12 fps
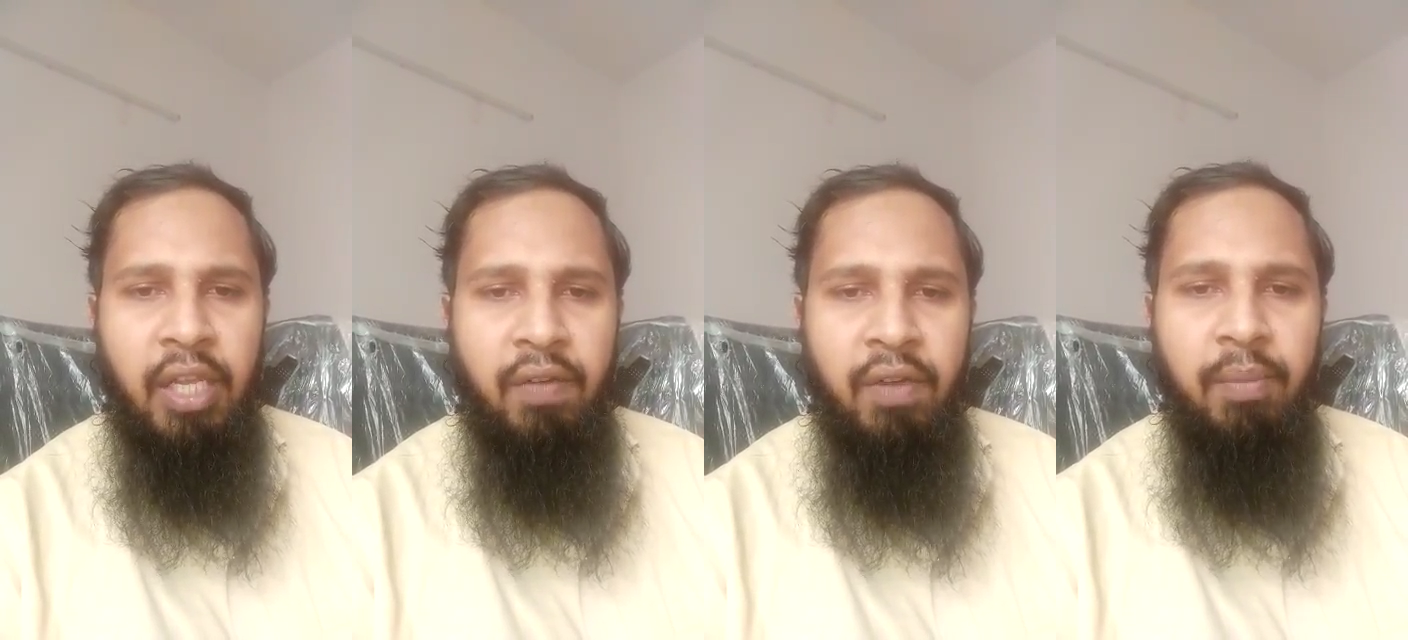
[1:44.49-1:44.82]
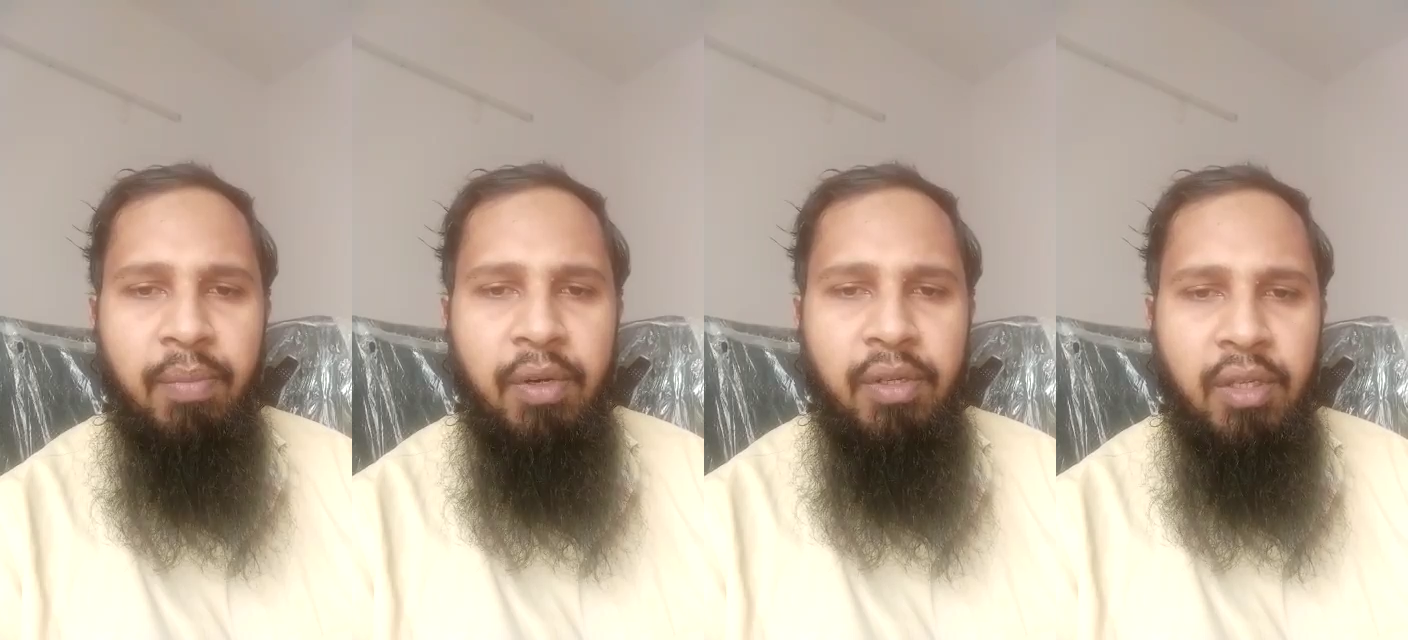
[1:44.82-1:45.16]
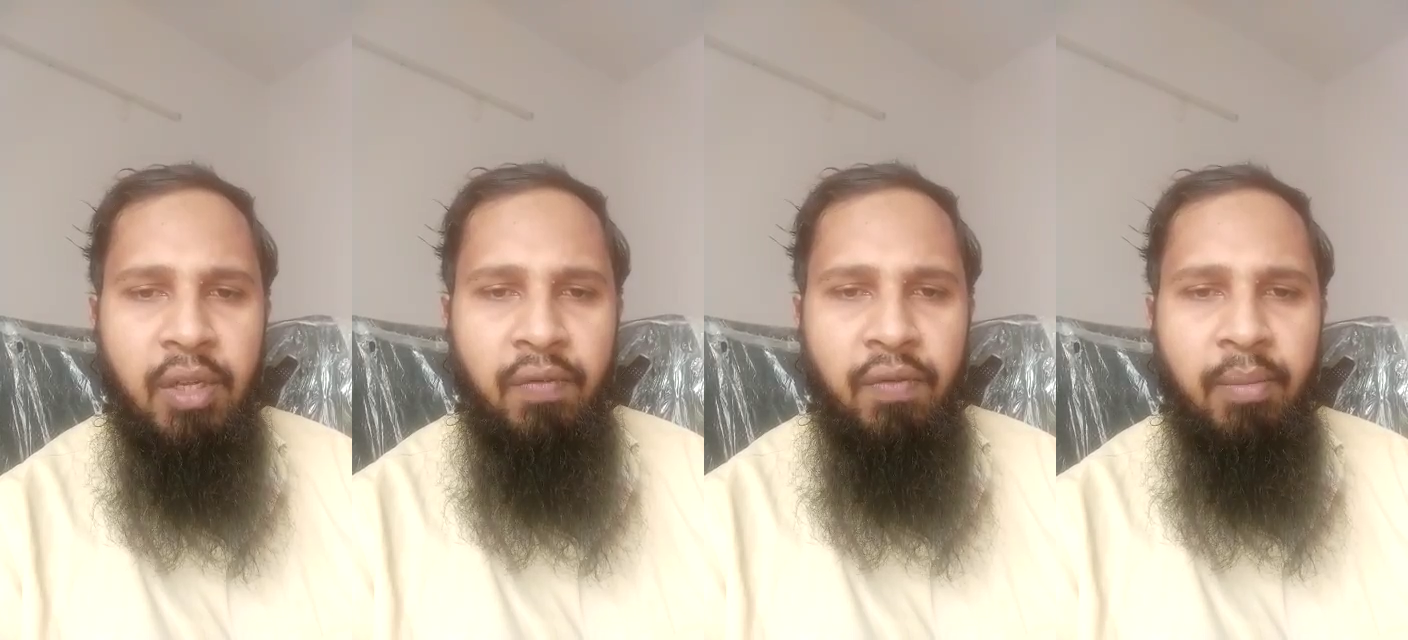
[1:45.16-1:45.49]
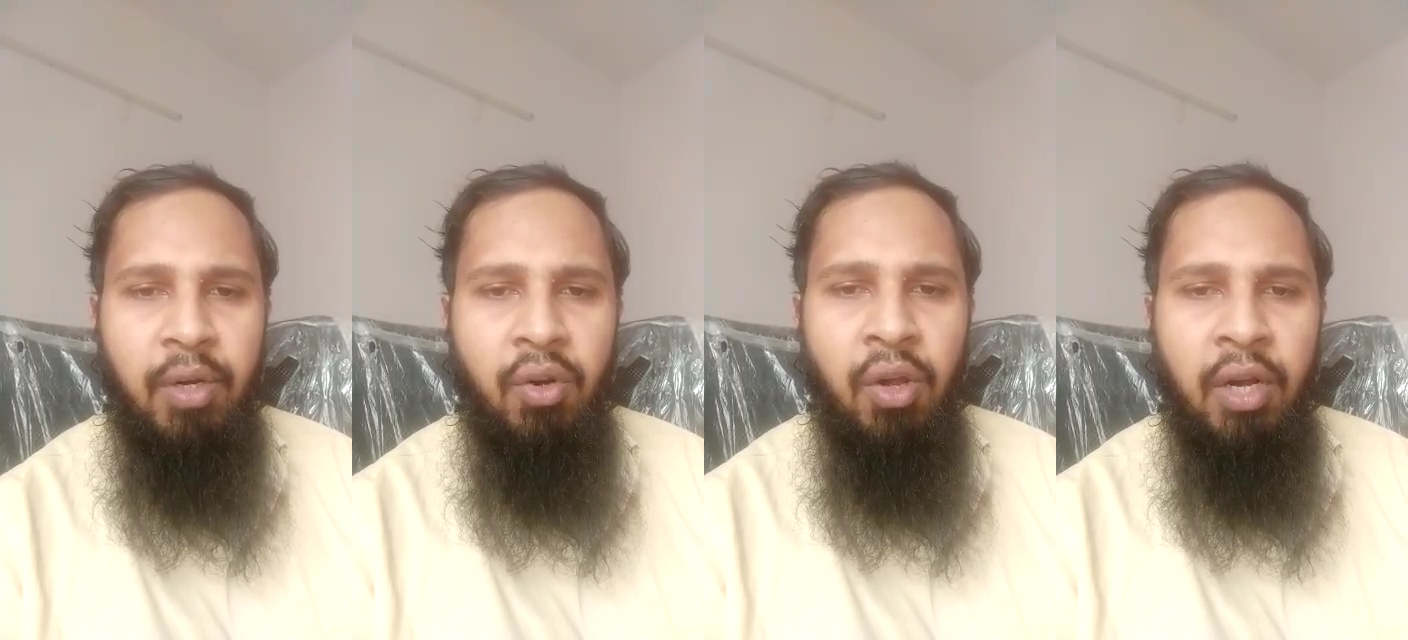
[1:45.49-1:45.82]
even a person
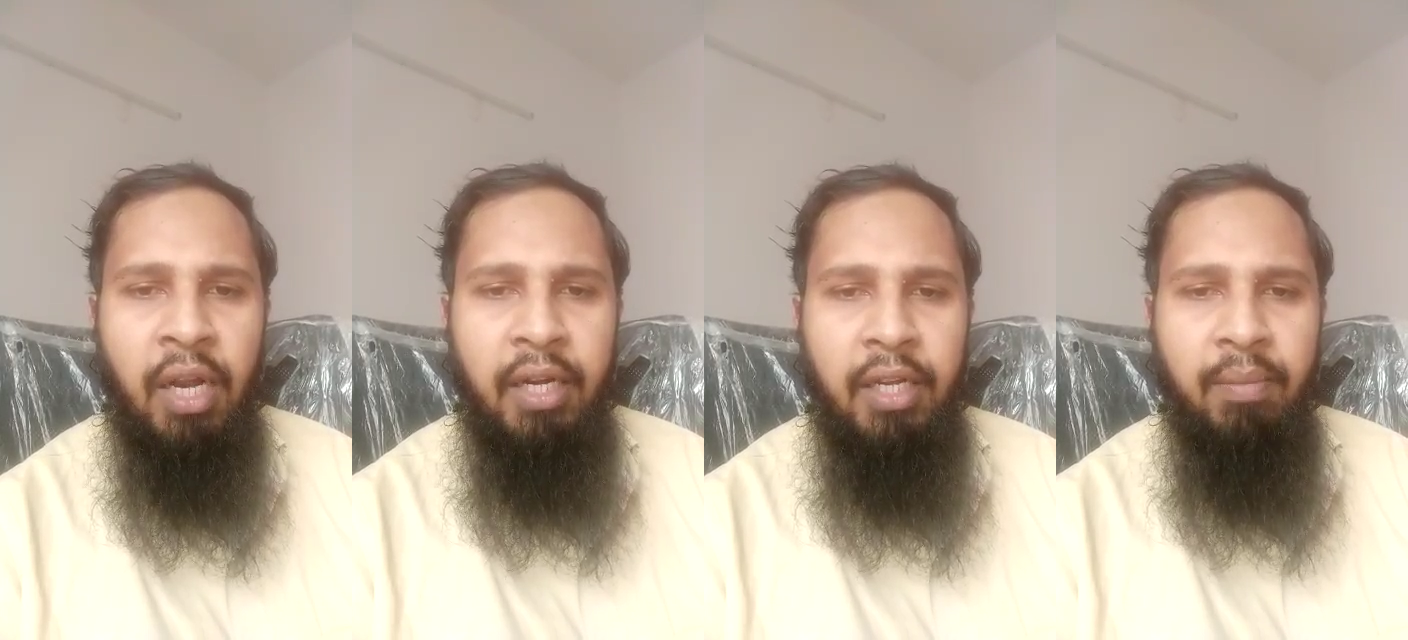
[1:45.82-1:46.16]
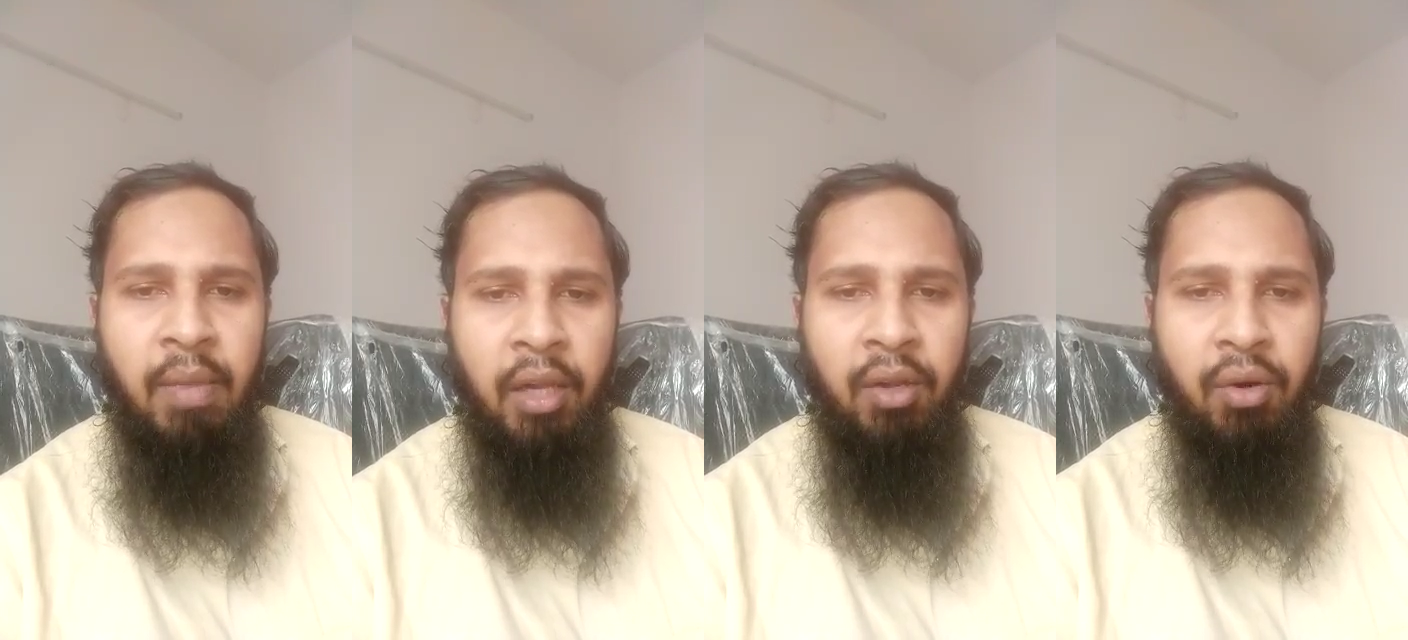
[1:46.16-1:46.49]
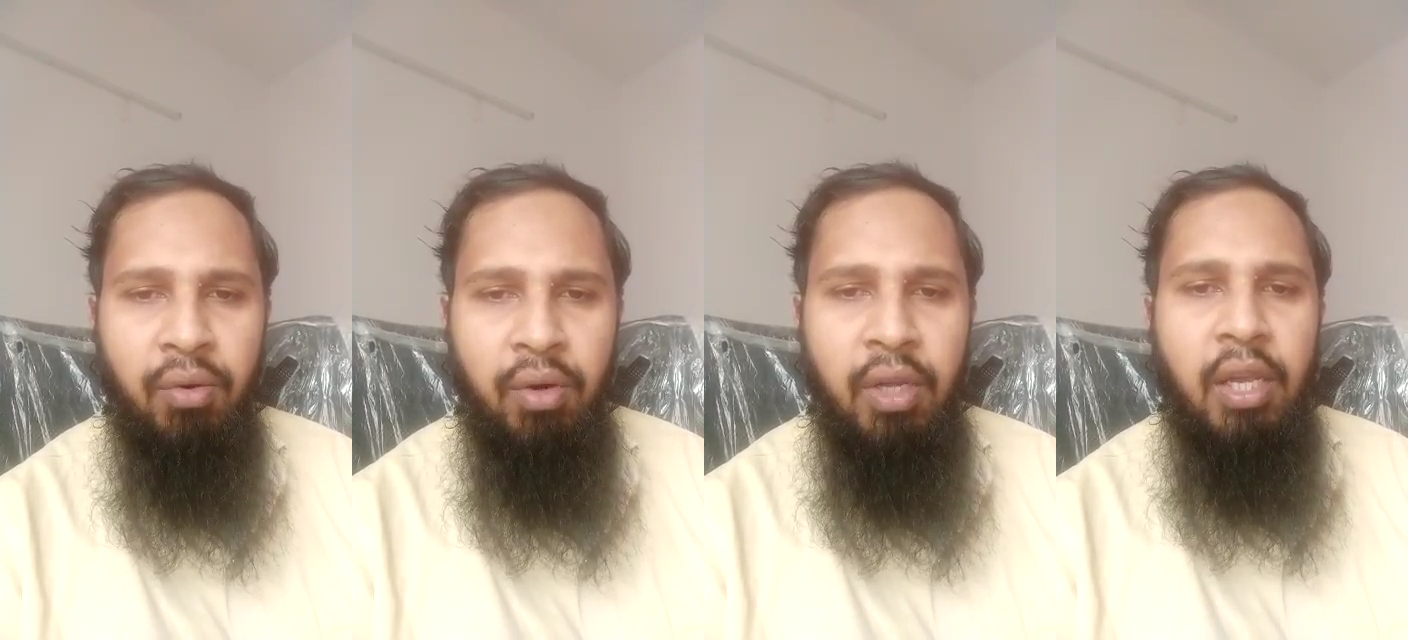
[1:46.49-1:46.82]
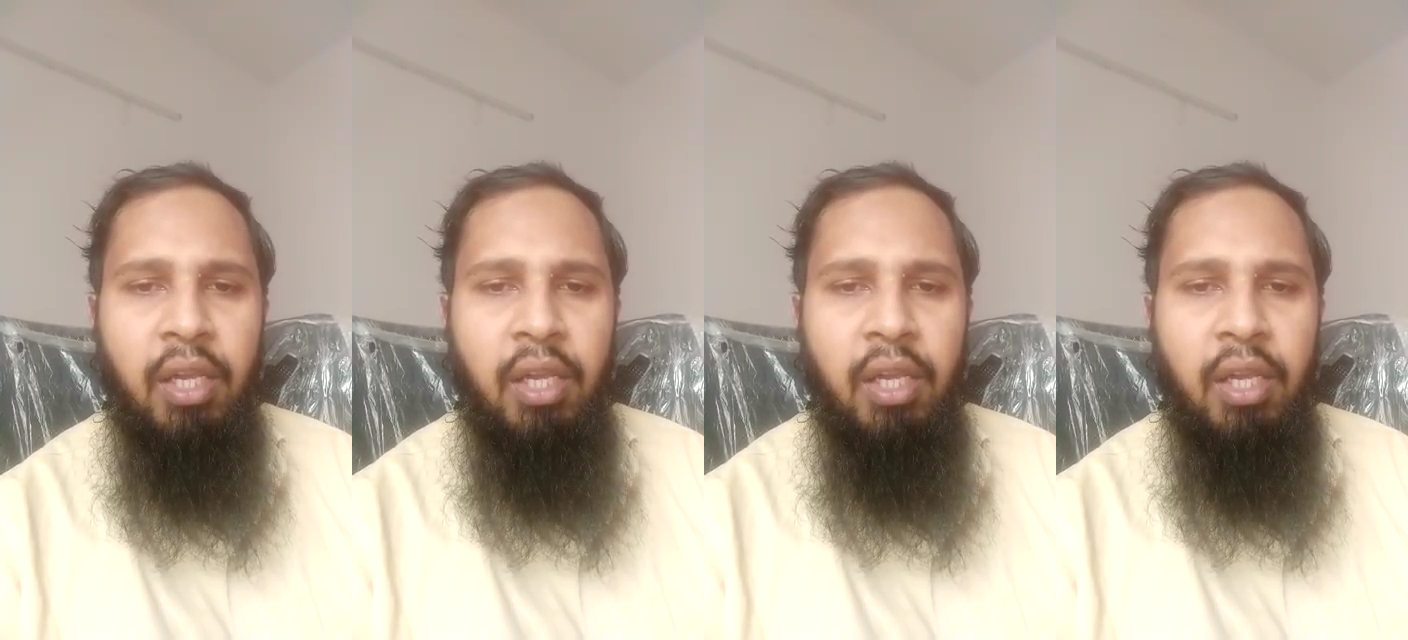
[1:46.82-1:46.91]
from a non-IT background